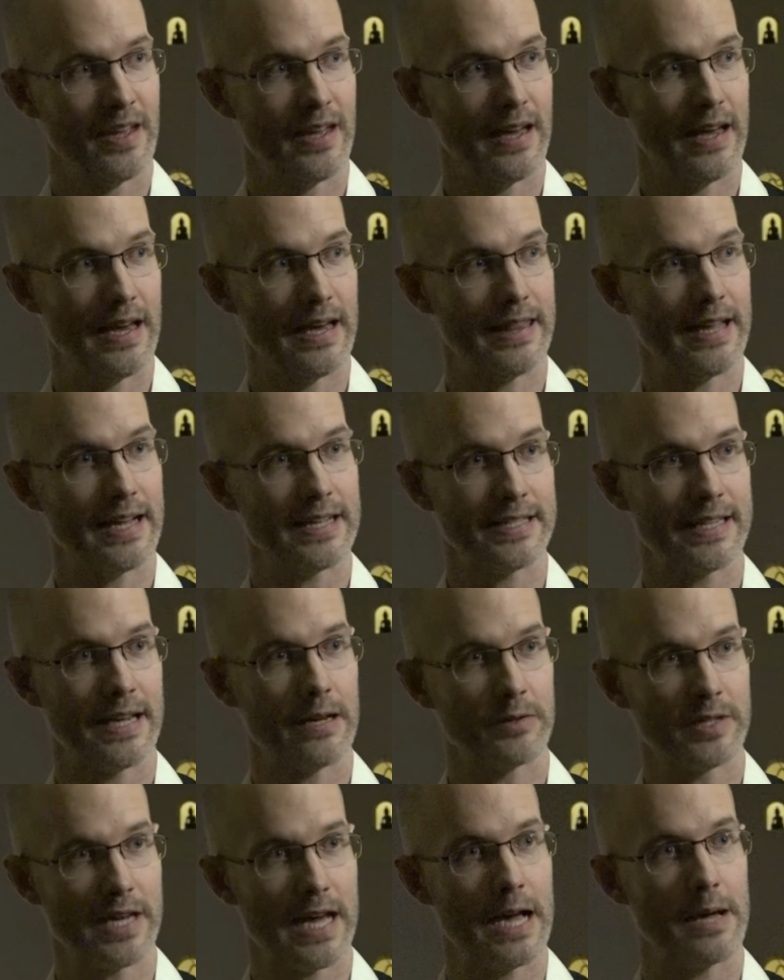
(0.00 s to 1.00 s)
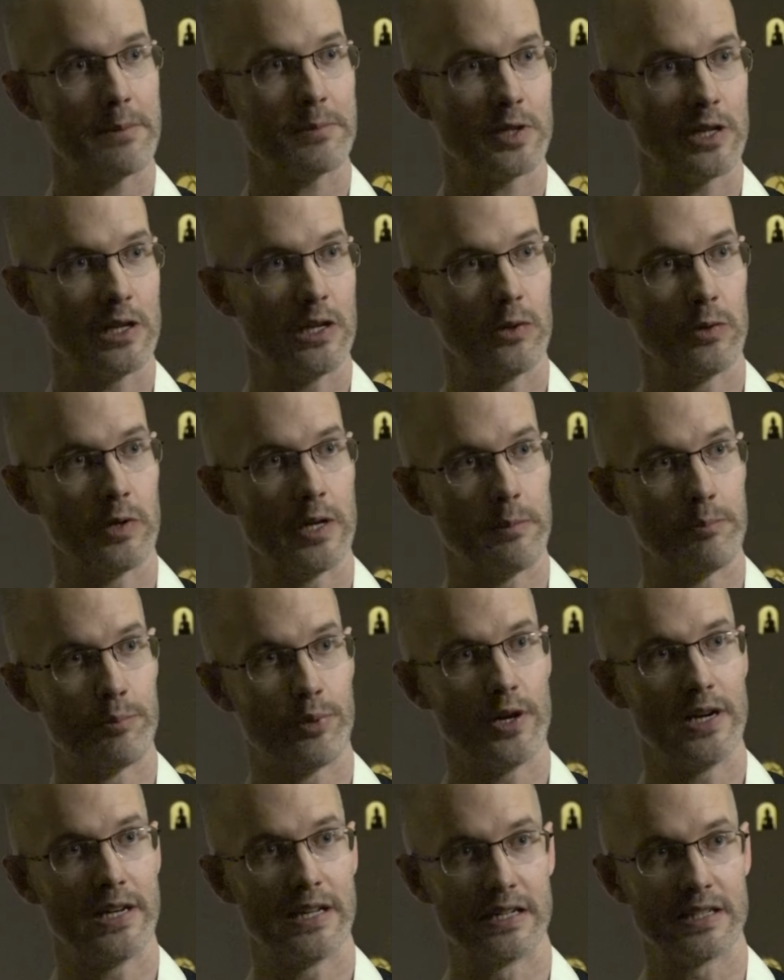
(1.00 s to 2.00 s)
Uh, that sounds absolutely
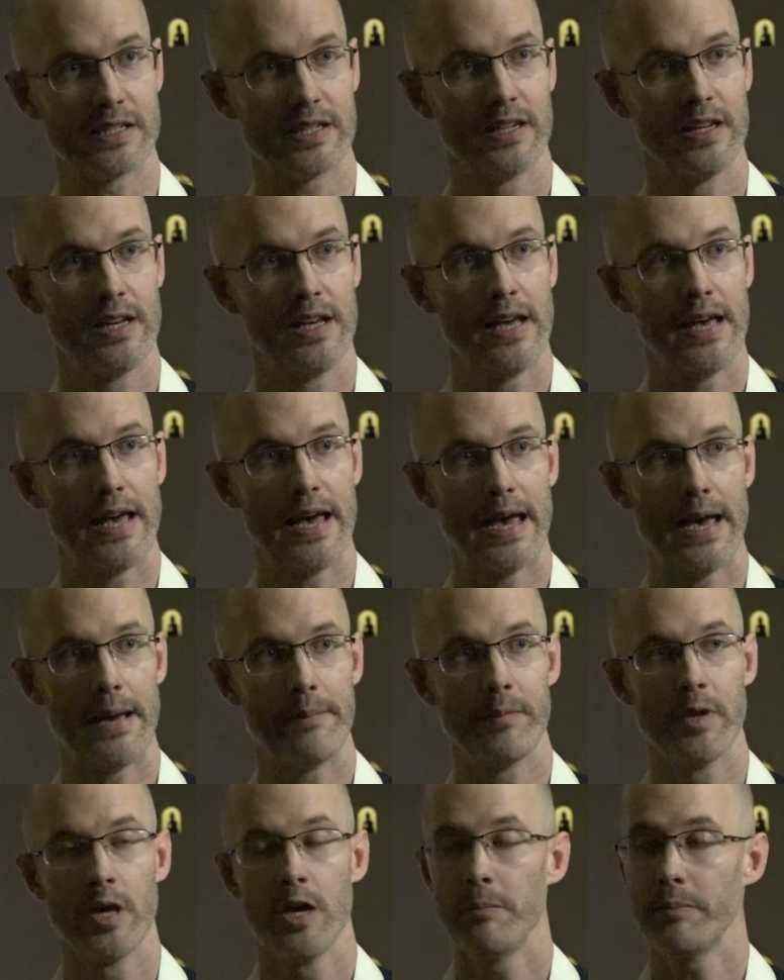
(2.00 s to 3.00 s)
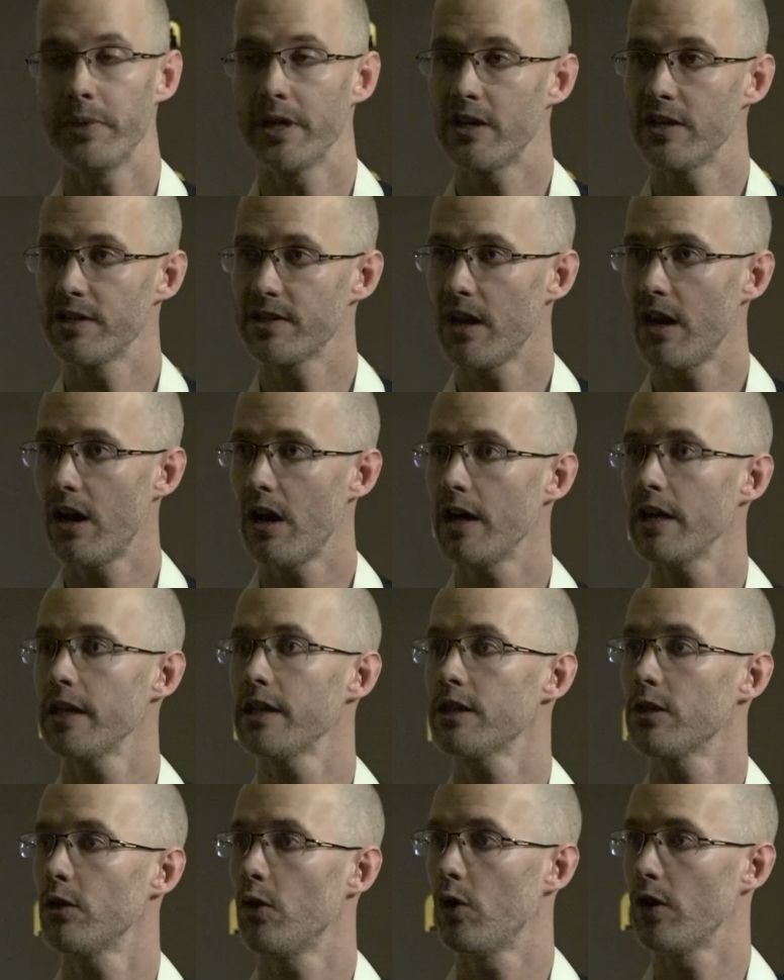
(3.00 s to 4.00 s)
brilliant. Um, because I
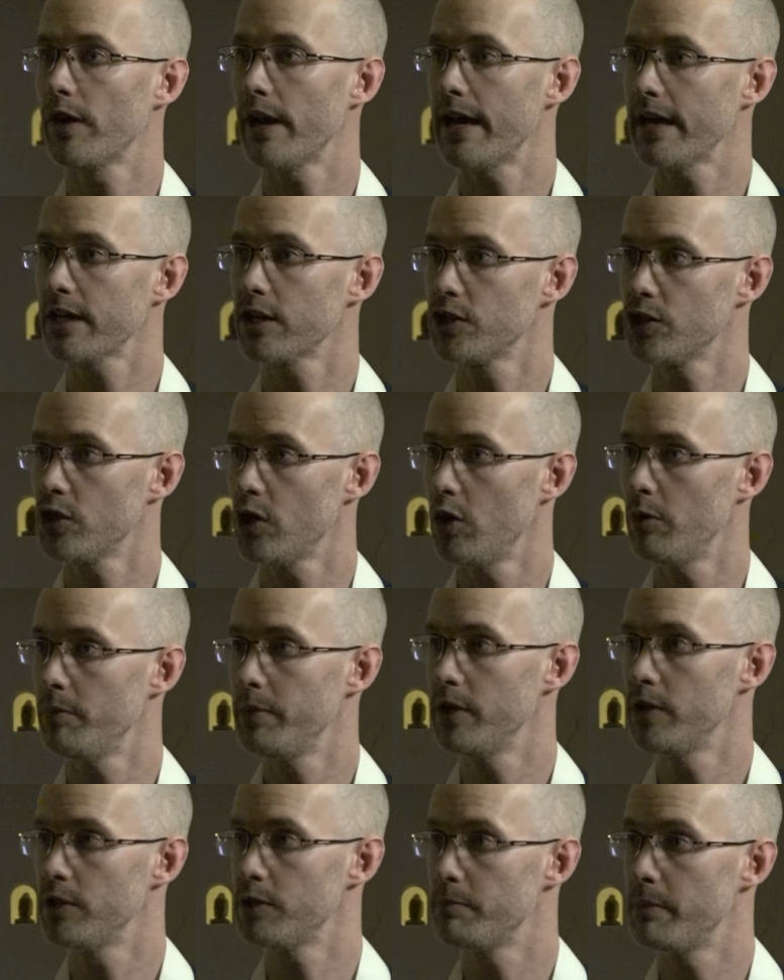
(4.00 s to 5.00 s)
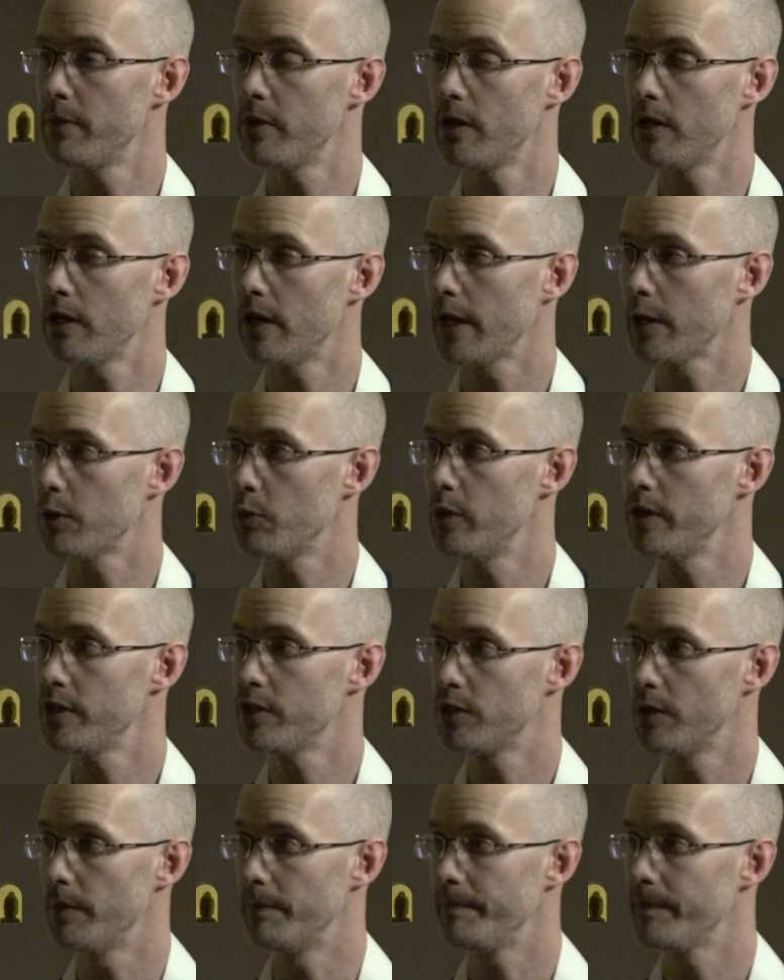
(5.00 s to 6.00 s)
thought Akashobia's mirror like
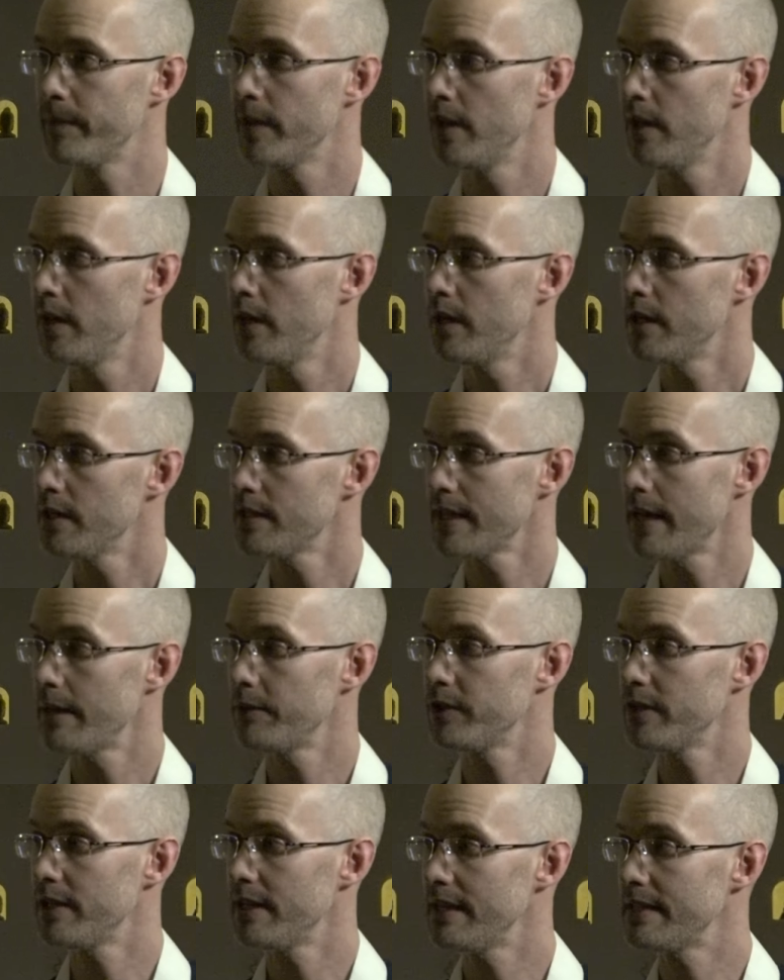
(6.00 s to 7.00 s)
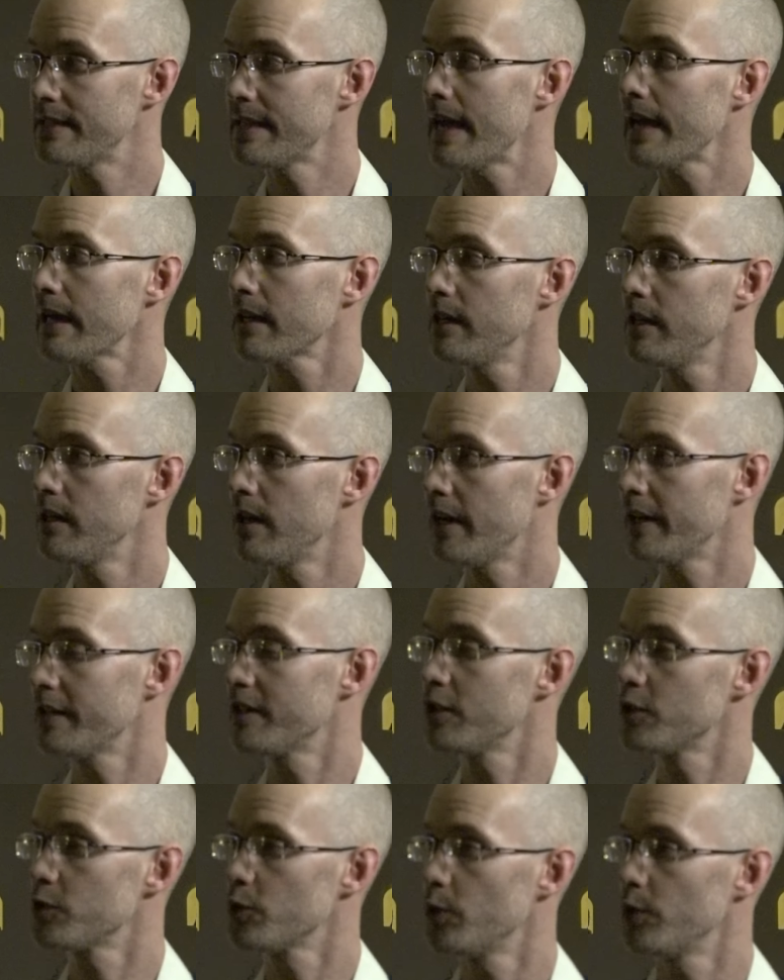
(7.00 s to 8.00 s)
wisdom sounded exactly like
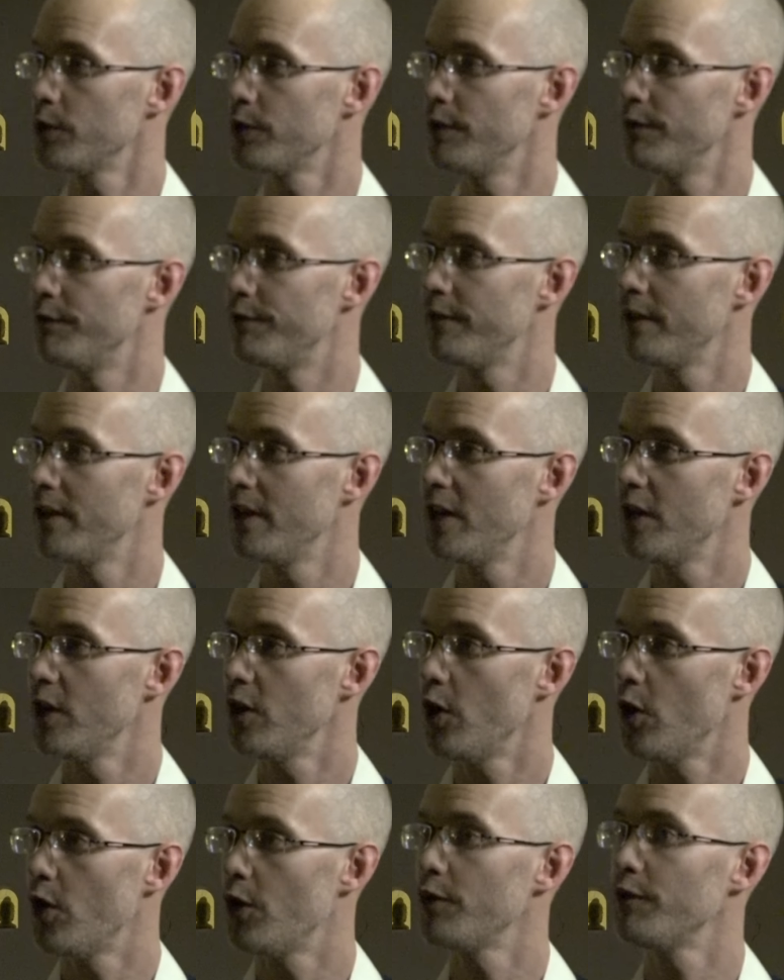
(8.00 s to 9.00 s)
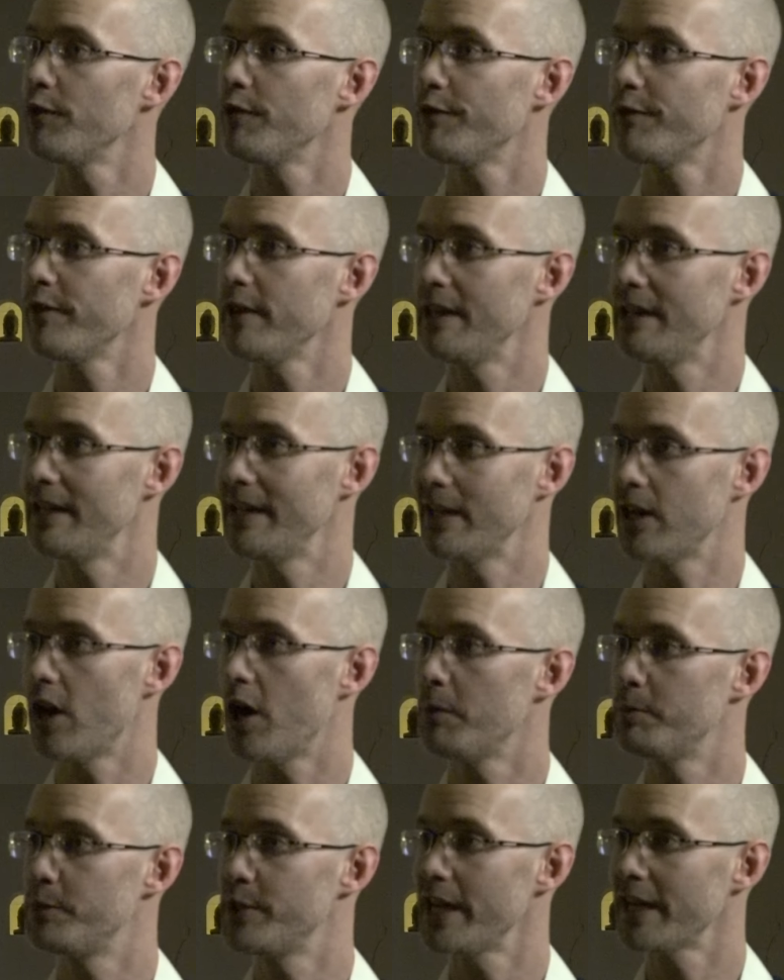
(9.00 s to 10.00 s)
the sort of unfeeling
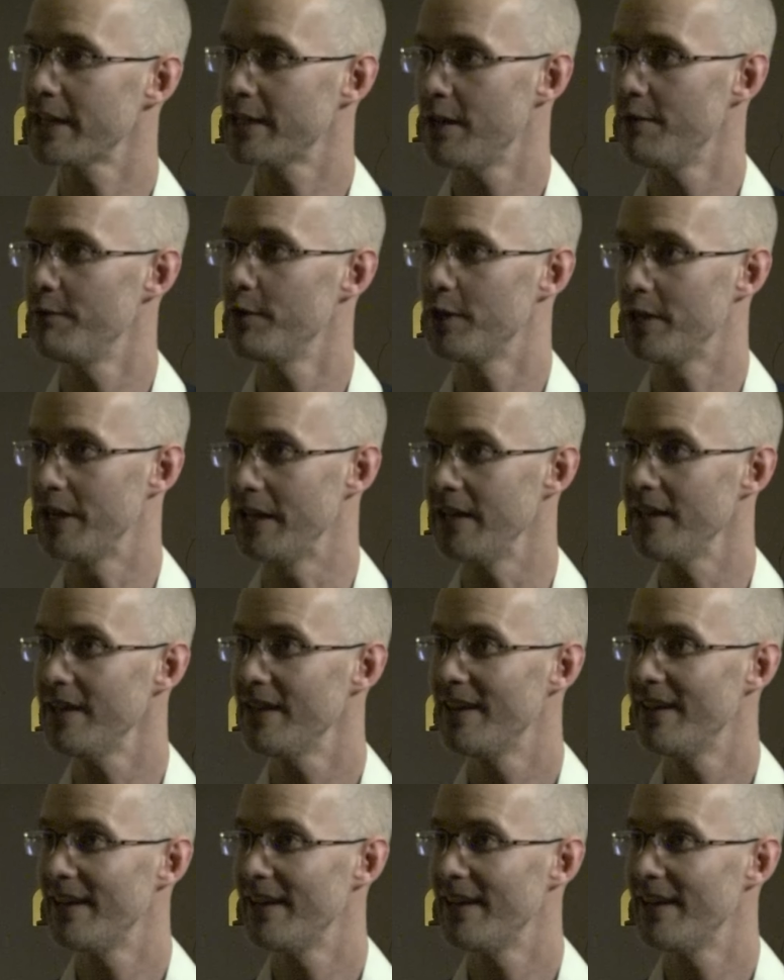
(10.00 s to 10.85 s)
objectivity